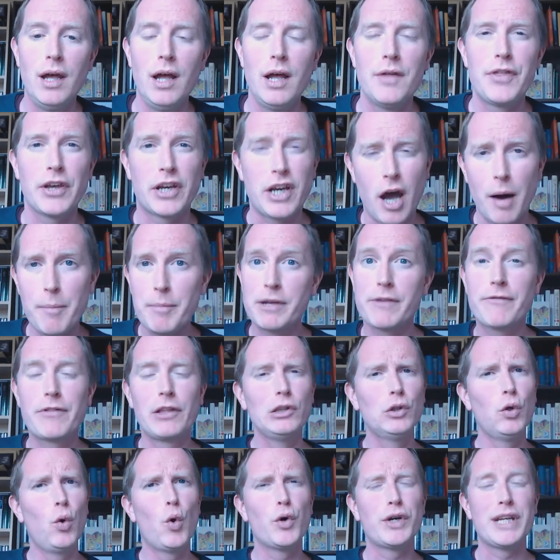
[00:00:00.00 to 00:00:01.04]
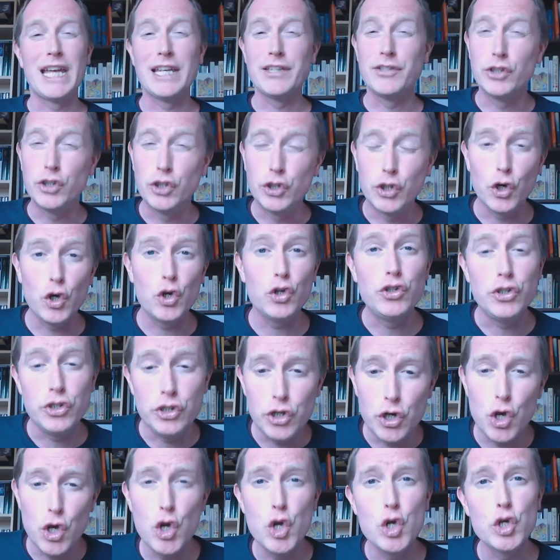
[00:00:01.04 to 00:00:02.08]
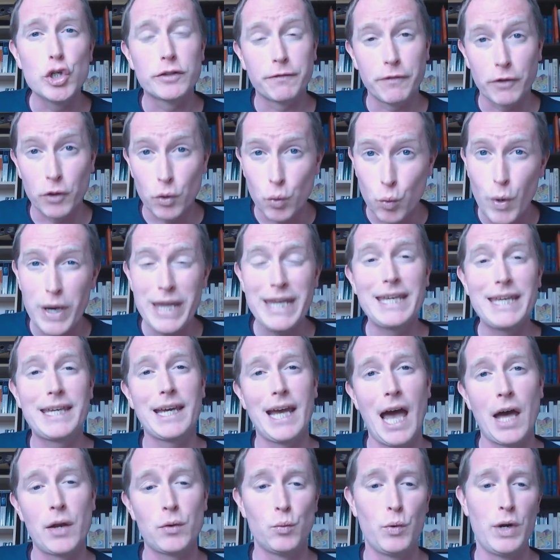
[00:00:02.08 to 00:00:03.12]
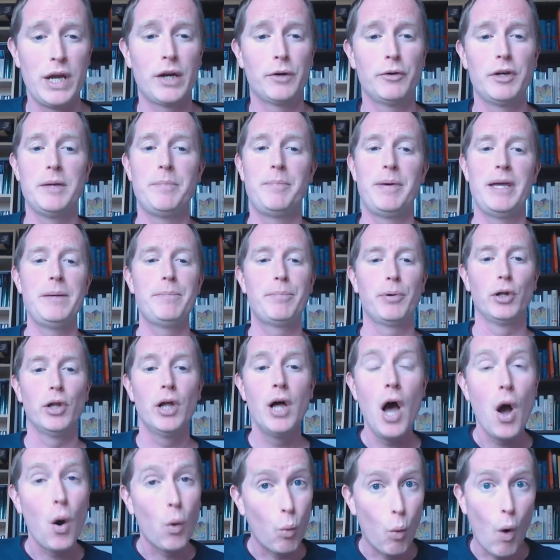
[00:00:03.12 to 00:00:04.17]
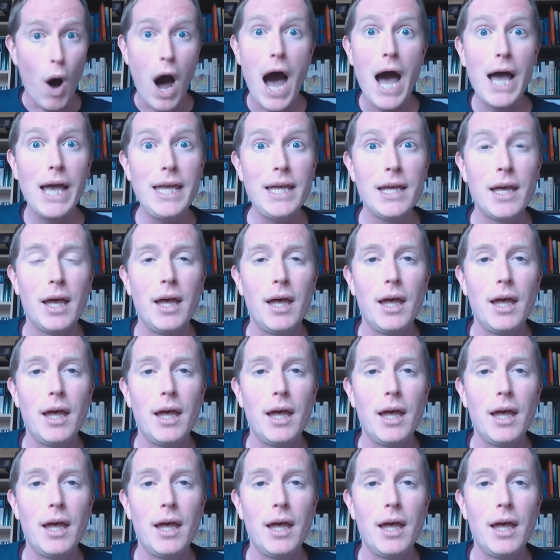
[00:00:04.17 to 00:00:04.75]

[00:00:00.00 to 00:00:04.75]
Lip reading: The coming of the Lord is good news for weak and weary people. Why?